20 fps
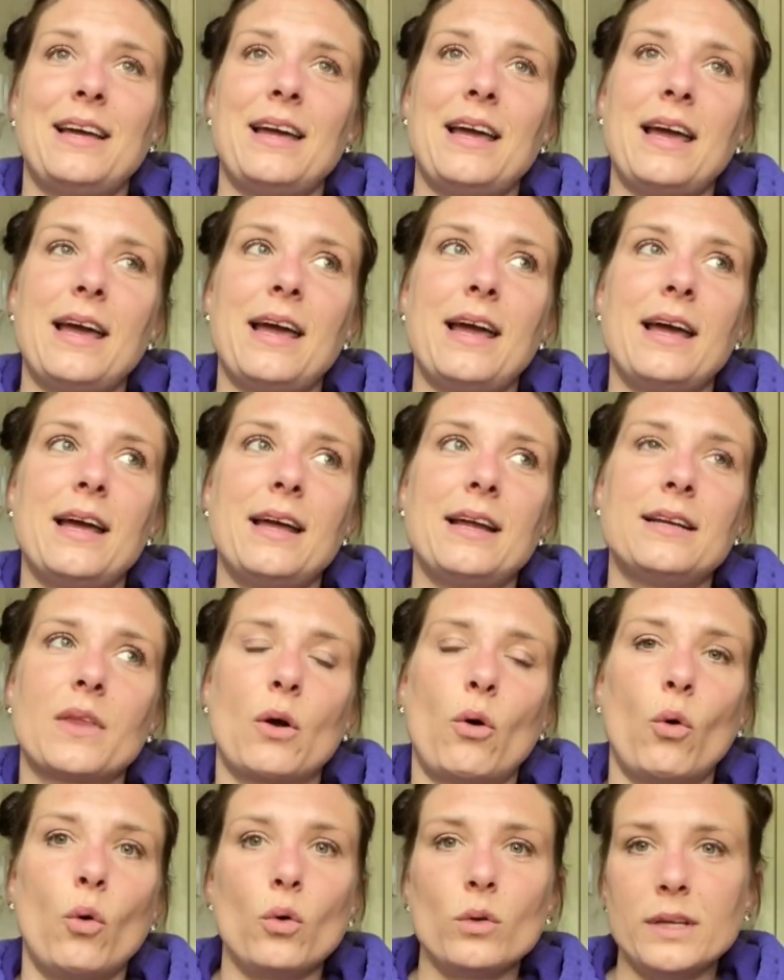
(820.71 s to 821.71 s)
and
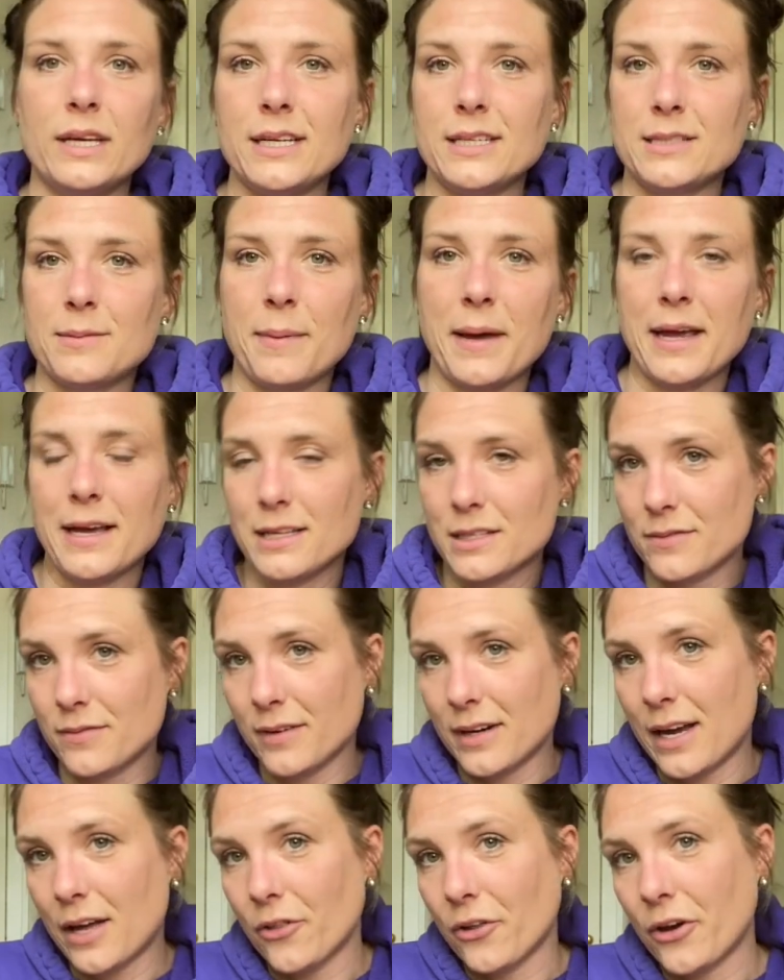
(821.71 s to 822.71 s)
holding space
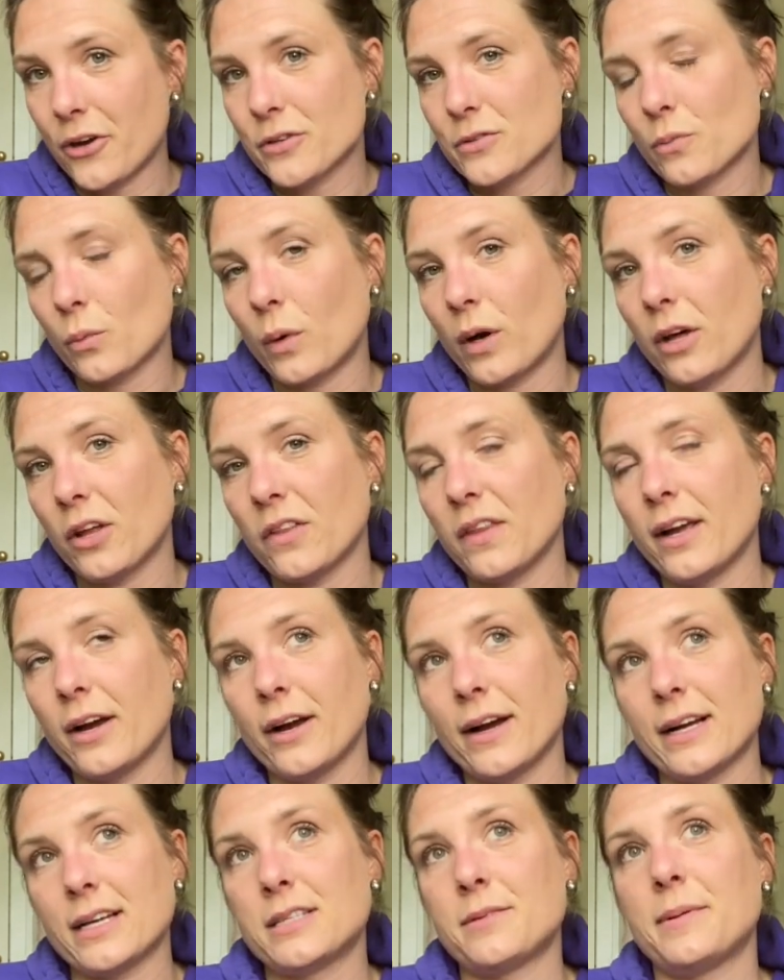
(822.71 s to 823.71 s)
for others while they're
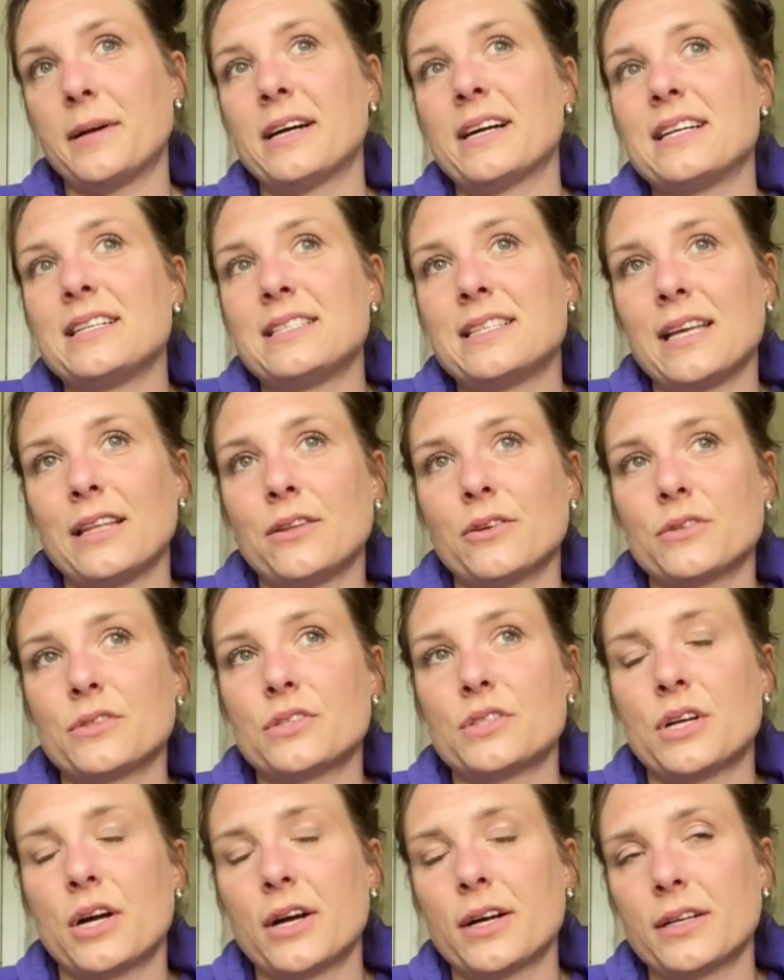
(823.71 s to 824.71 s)
experiencing those
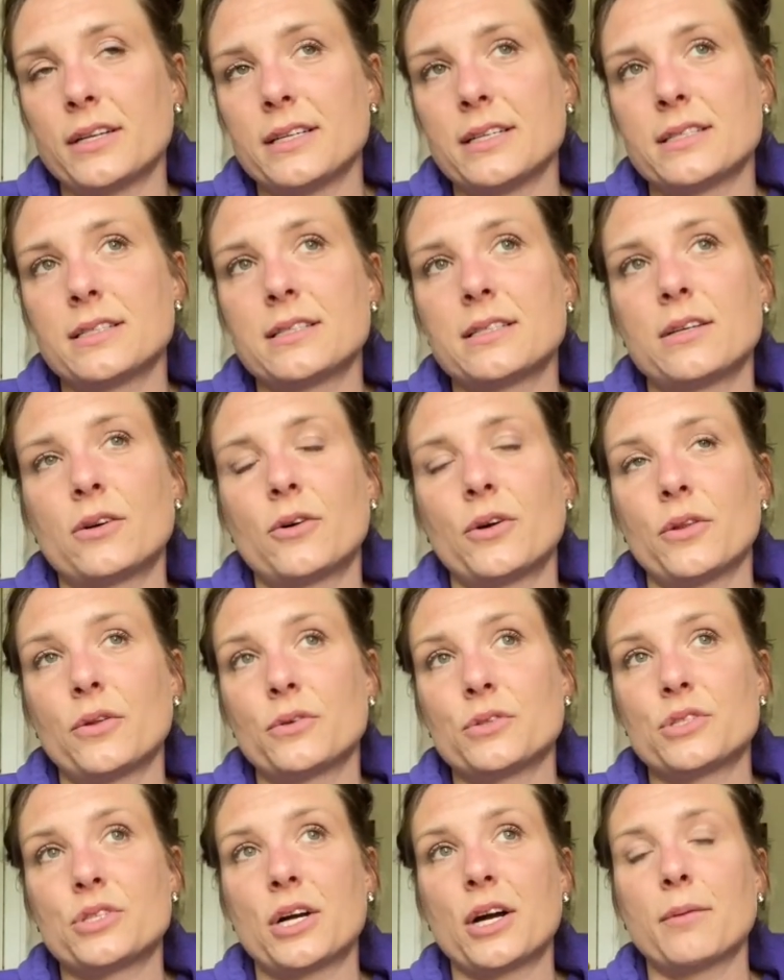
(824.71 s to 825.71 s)
darkness or
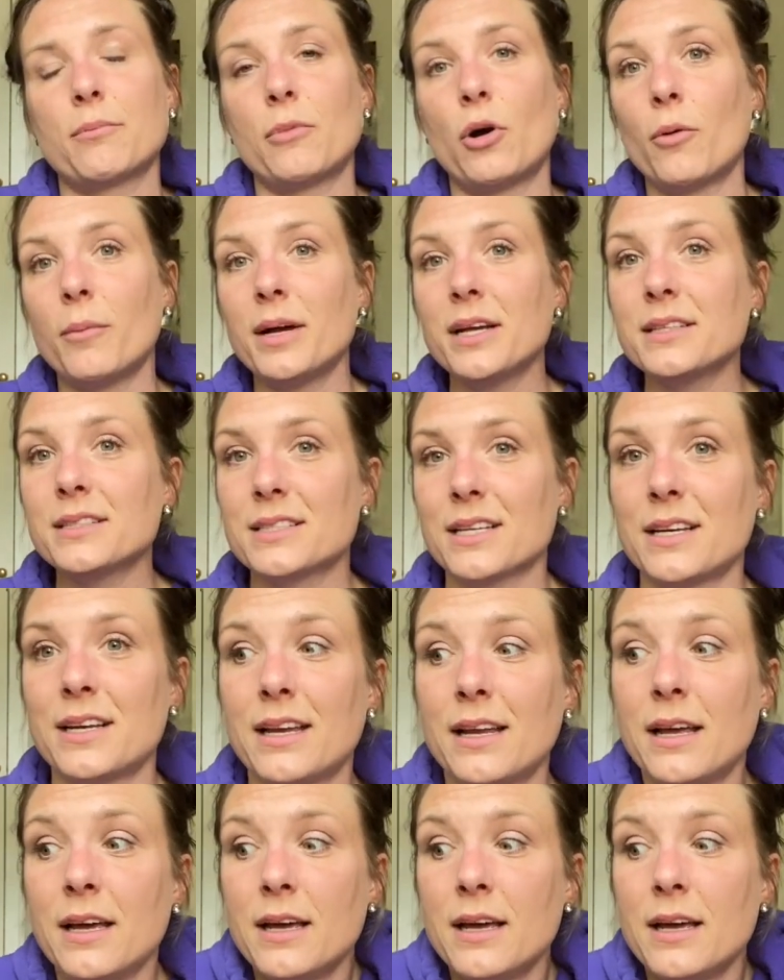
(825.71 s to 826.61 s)
those dark moments, and